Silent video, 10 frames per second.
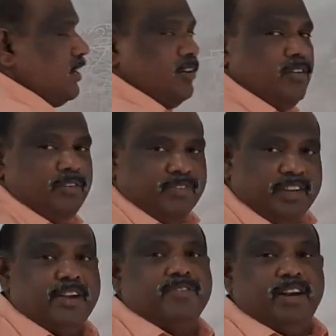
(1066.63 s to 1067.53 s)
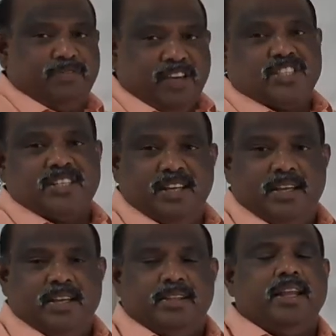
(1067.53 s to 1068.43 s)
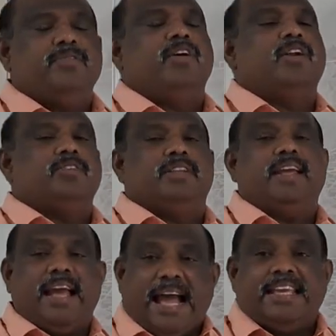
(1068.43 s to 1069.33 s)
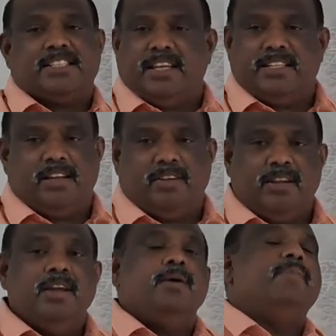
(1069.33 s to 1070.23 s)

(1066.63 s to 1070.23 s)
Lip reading: energy level will get filled first, then followed with the highest energy level.